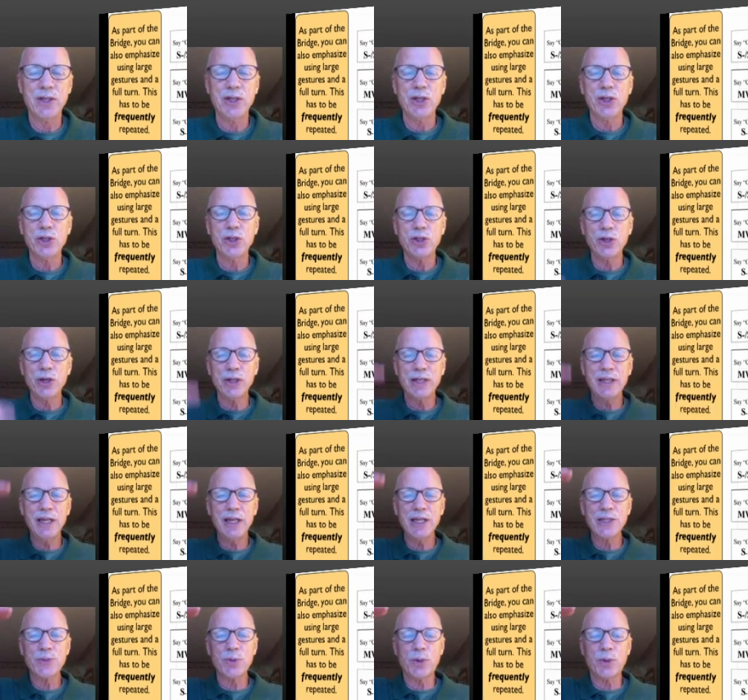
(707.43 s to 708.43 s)
Your
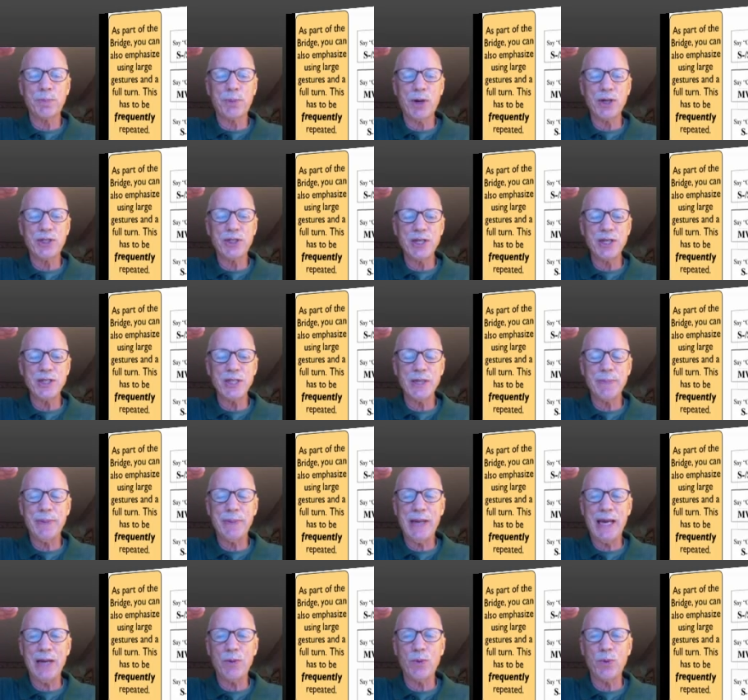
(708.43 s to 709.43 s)
kids will
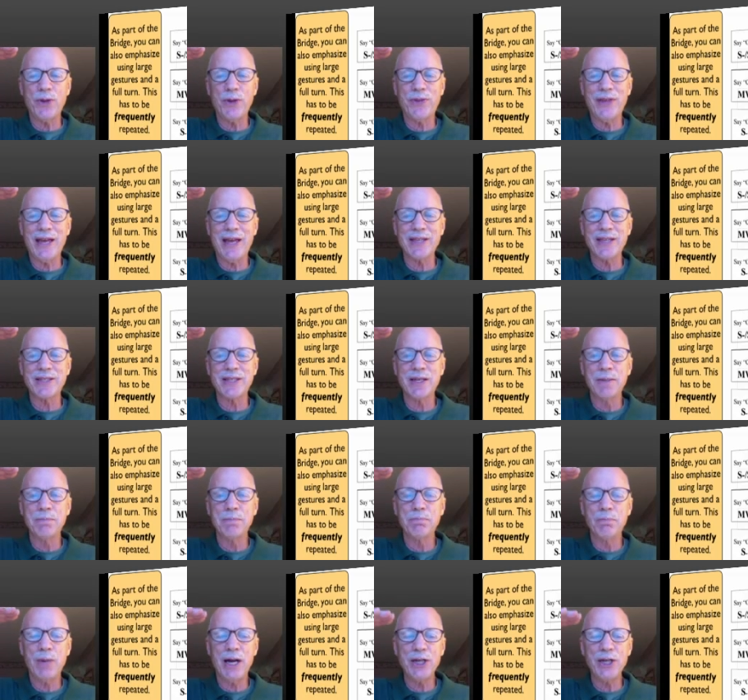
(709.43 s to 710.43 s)
participate with as
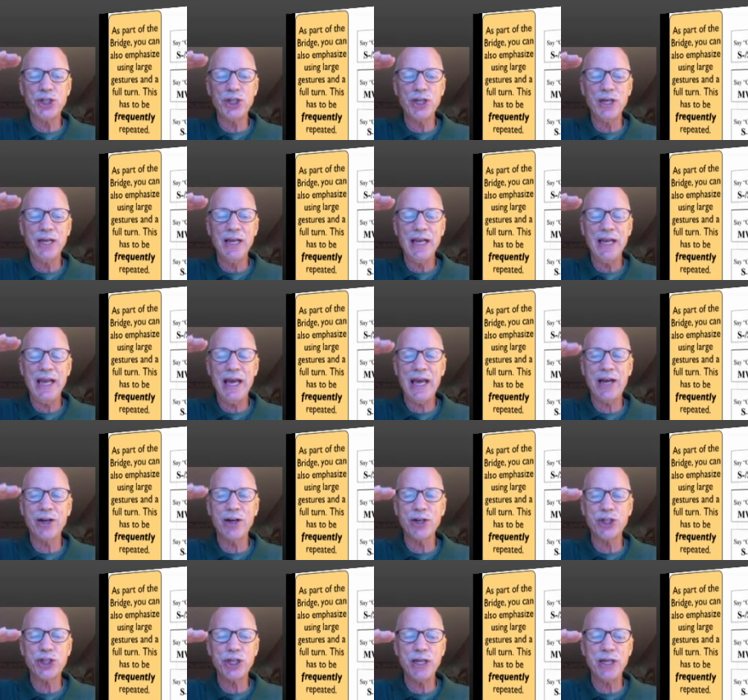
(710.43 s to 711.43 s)
much
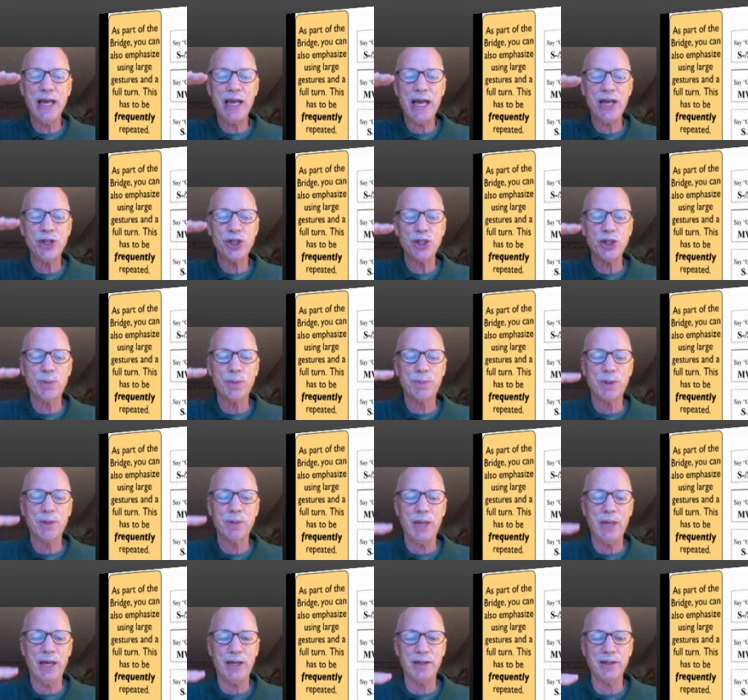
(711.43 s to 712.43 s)
energy as you
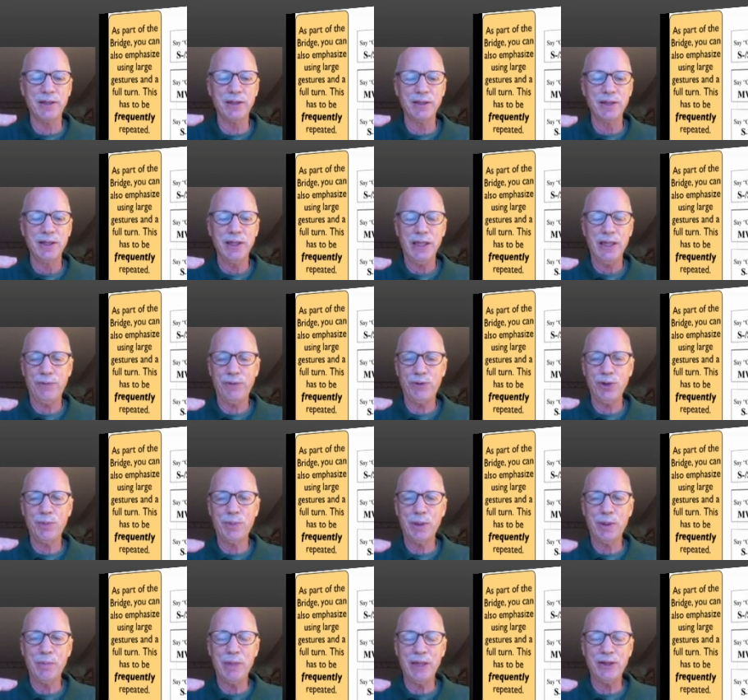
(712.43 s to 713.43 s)
permit. If you
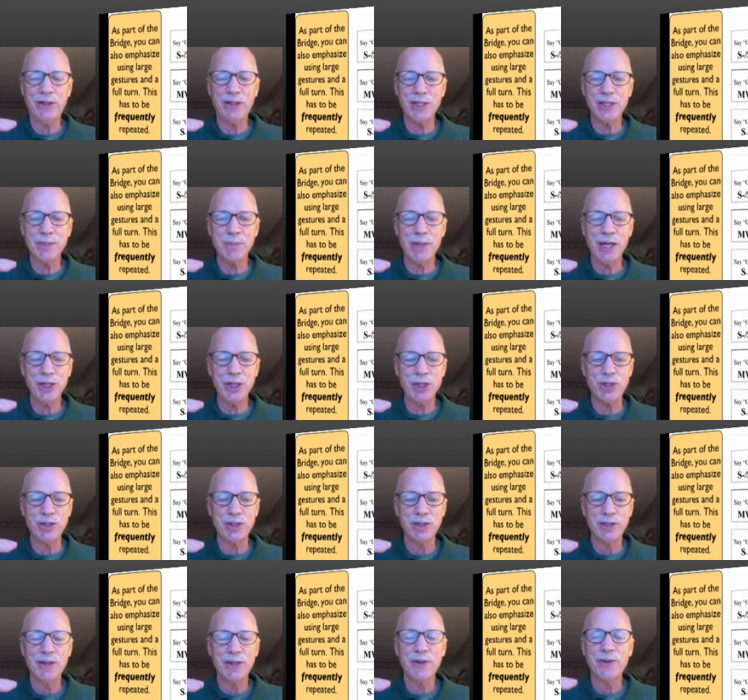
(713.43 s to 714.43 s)
permit this much,
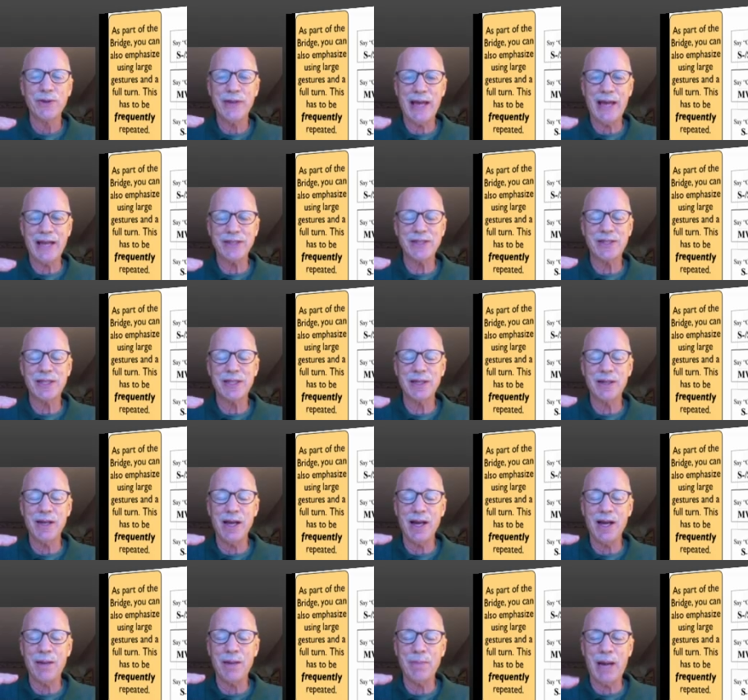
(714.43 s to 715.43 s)
that's the
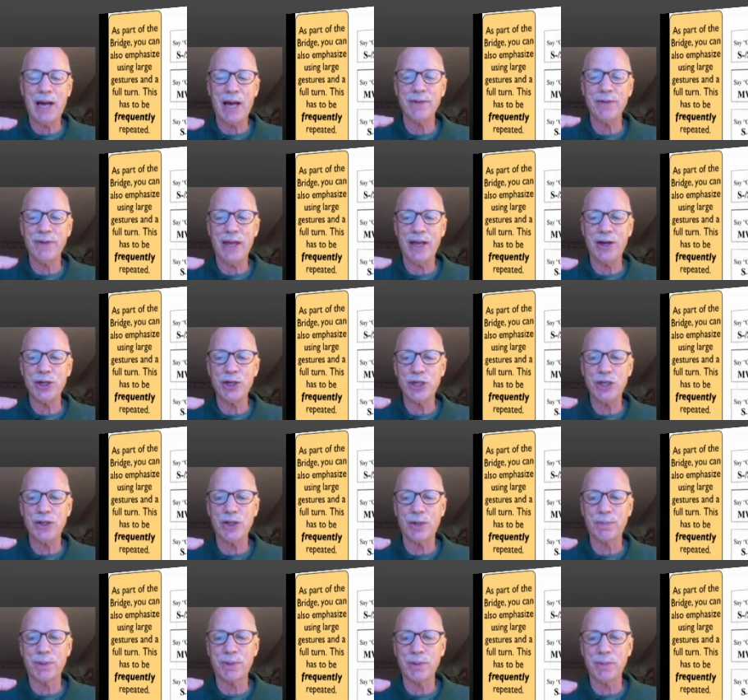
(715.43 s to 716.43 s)
amount of energy
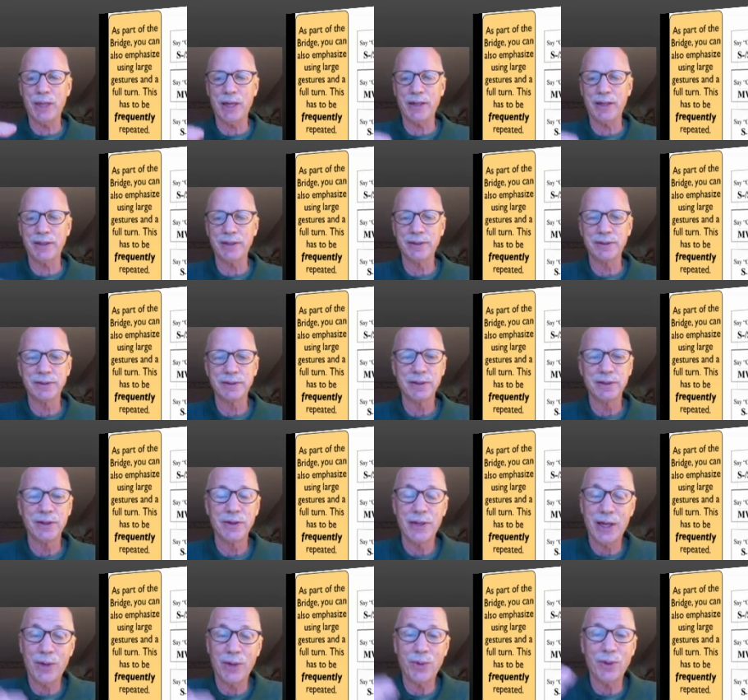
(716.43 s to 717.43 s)
they'll permit.
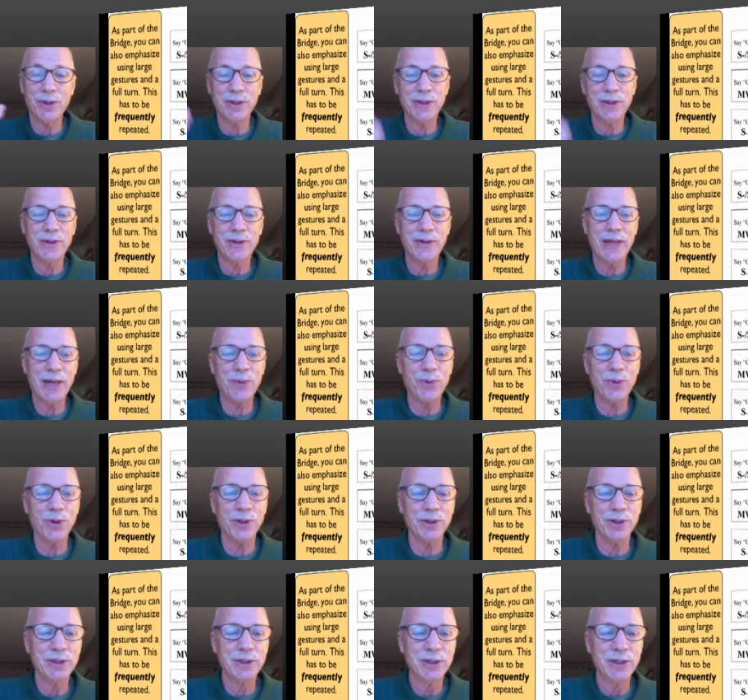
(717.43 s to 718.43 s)
They
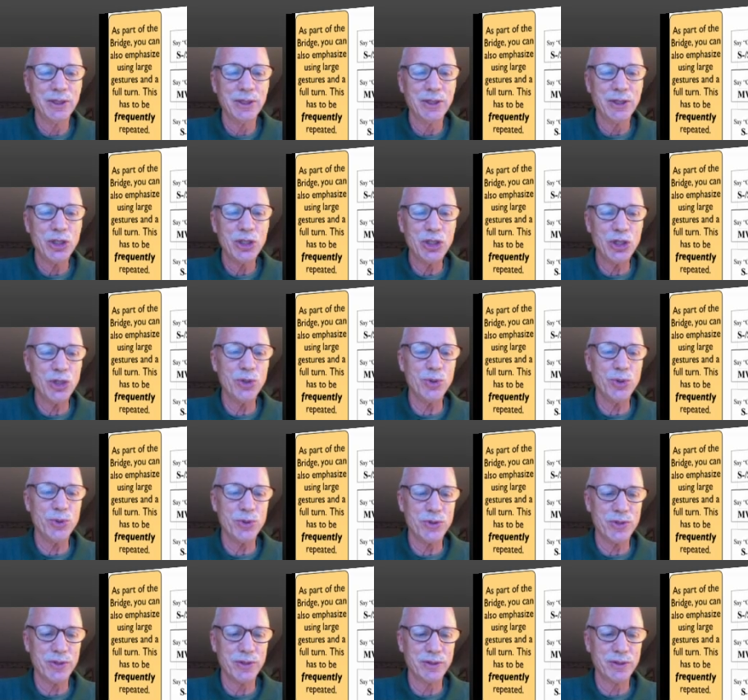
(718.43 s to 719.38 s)
will use.